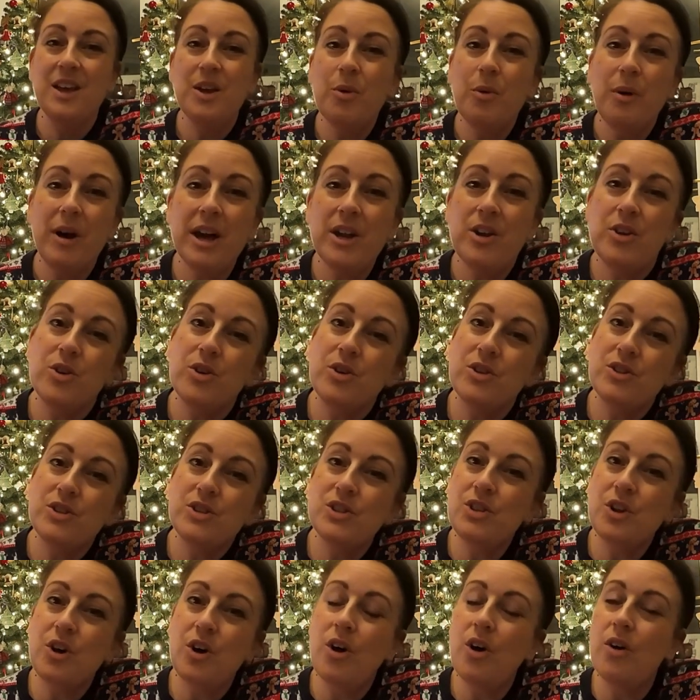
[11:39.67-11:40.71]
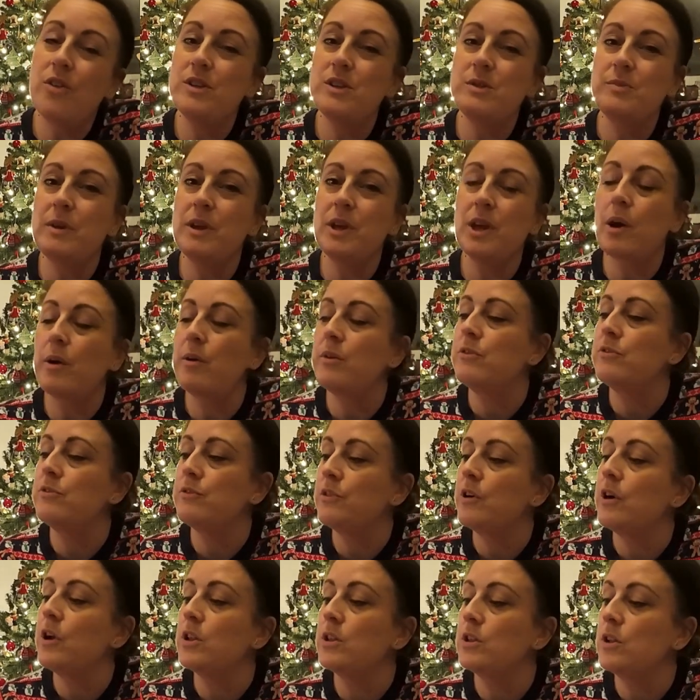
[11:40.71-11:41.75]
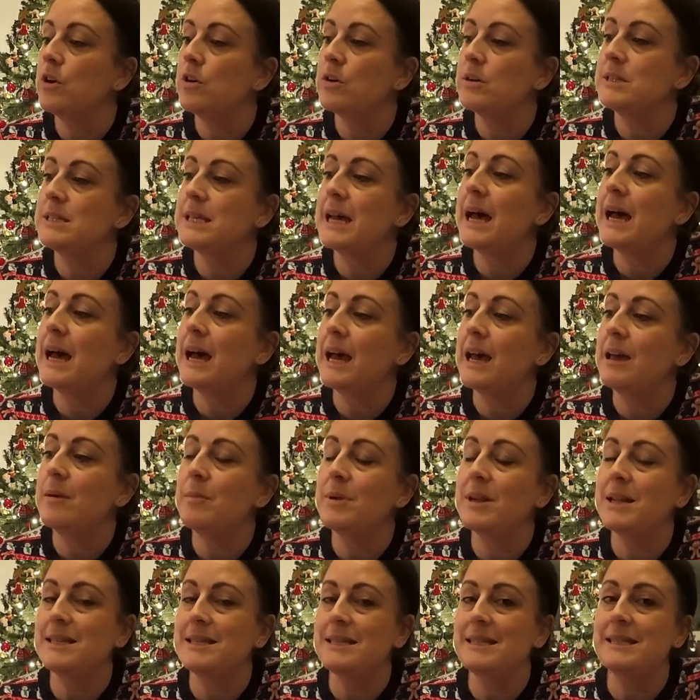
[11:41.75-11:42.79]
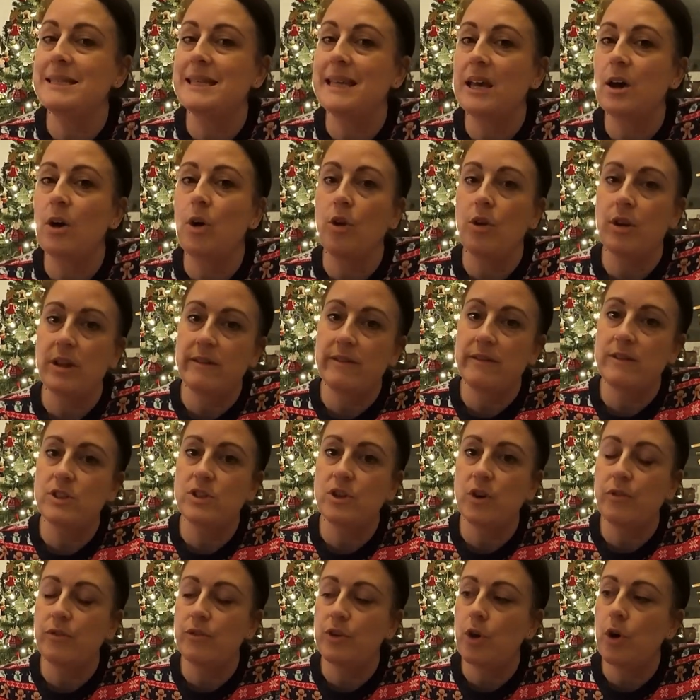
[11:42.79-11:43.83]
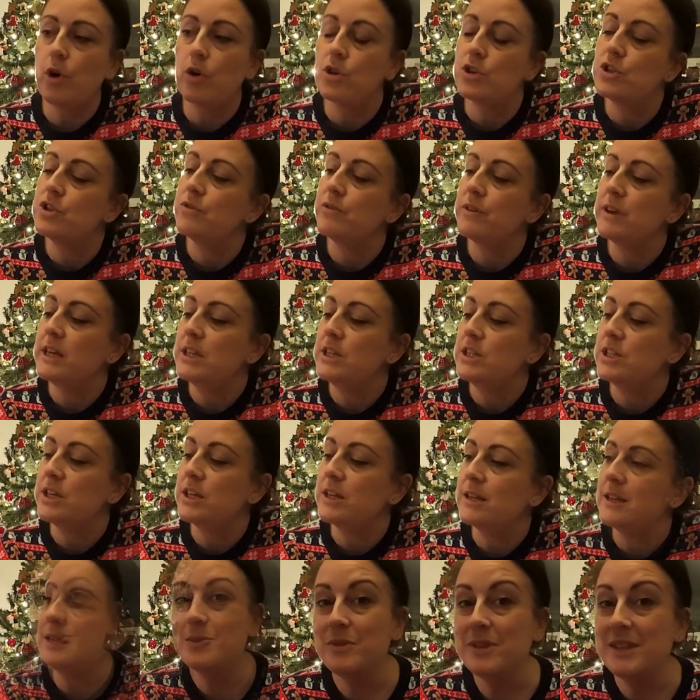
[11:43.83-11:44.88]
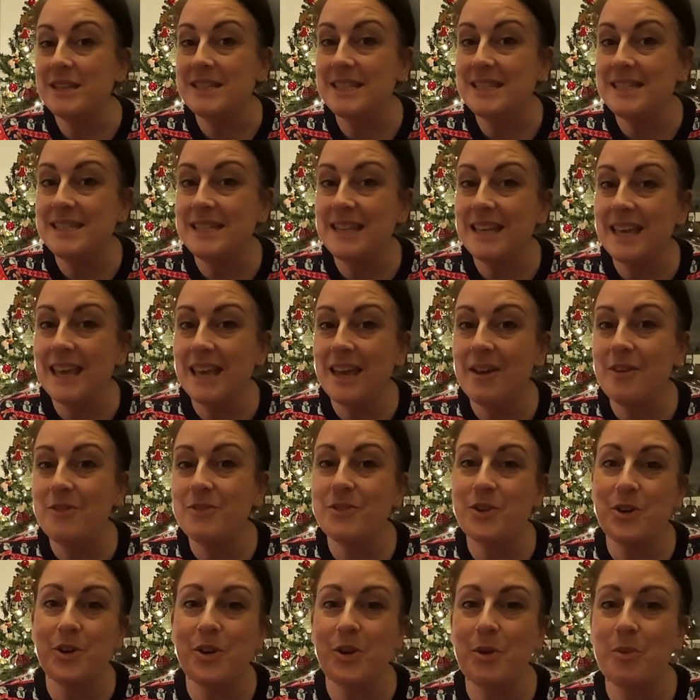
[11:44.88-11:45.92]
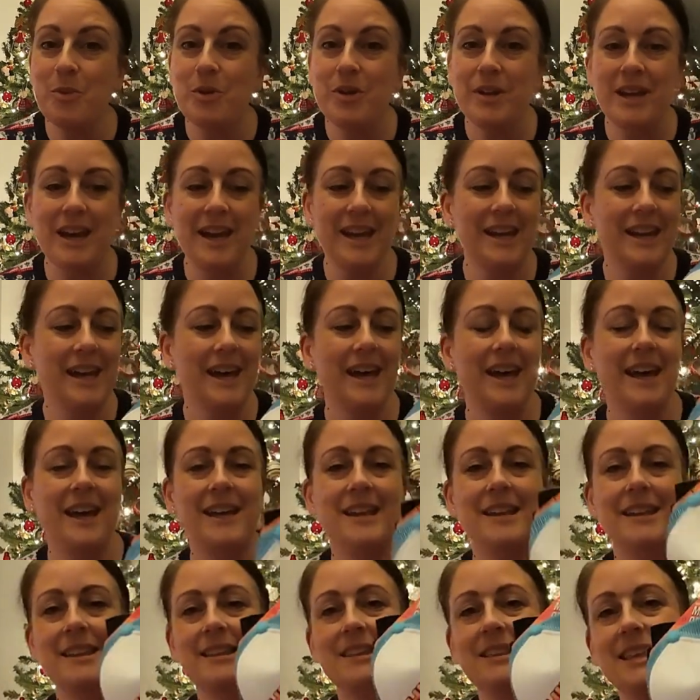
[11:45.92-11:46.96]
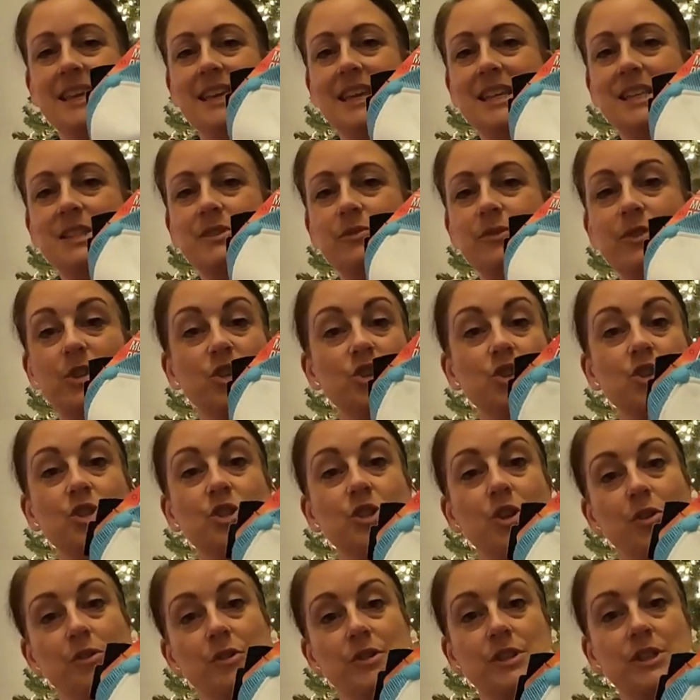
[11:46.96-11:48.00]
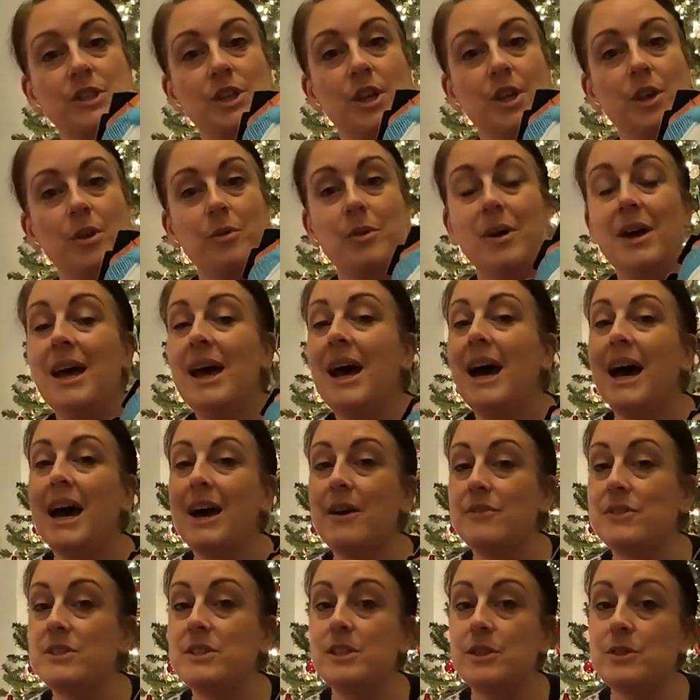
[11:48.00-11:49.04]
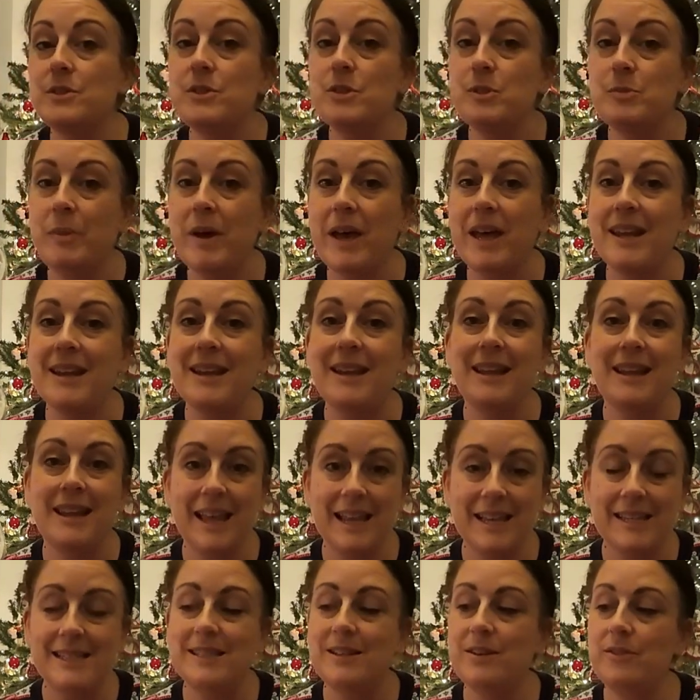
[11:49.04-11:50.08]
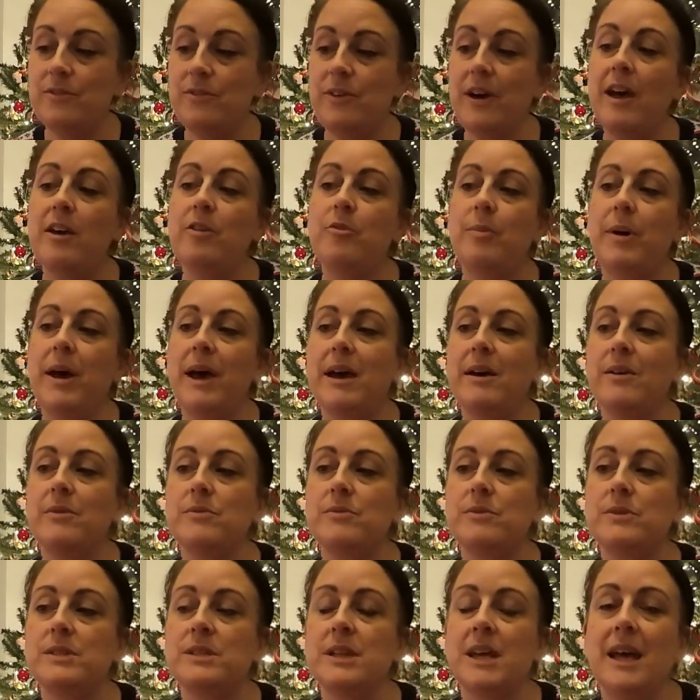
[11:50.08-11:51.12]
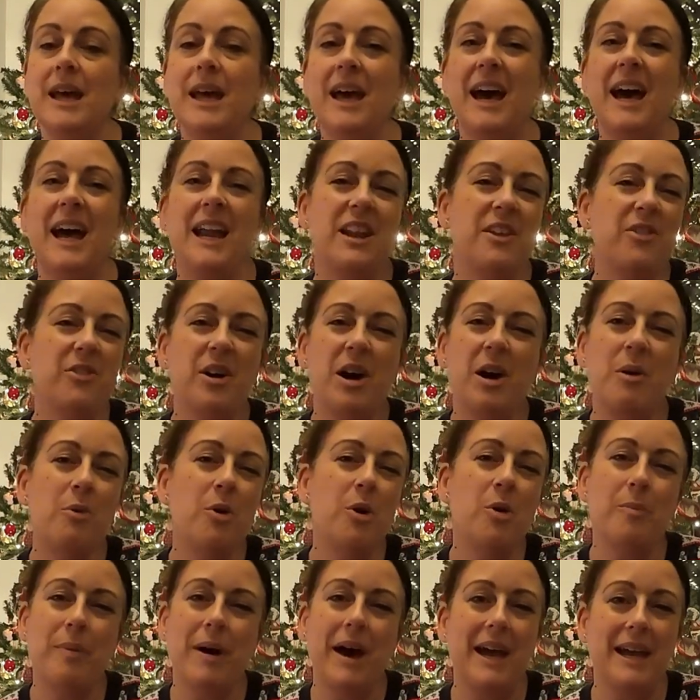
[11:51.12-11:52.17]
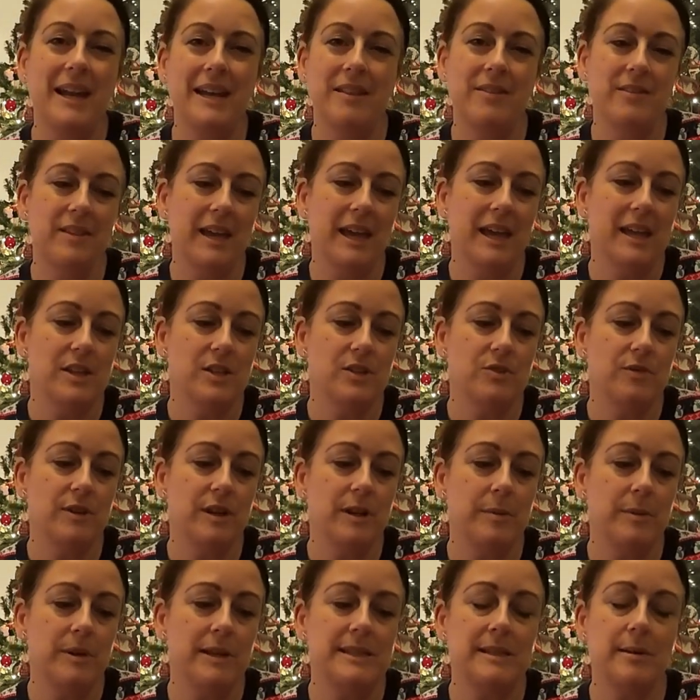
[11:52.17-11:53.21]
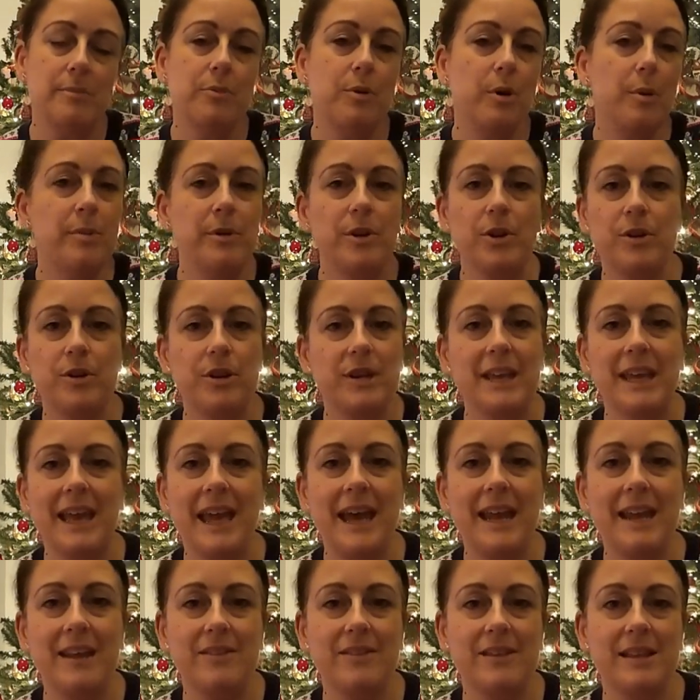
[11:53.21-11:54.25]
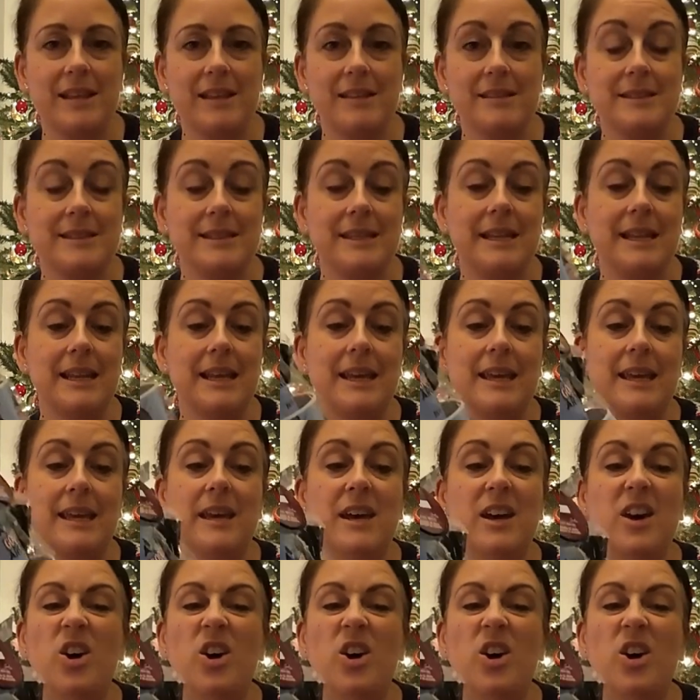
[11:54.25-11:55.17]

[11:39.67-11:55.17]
Quite an old store that's been going for a long time, and as I say, all in the sort of Yorkshire region. So with the Disney gift, only £1.99, these for just over £2, I've still spent less than £5, and I thought I won't buy anything else really, because I'm probably not going to get anything else silly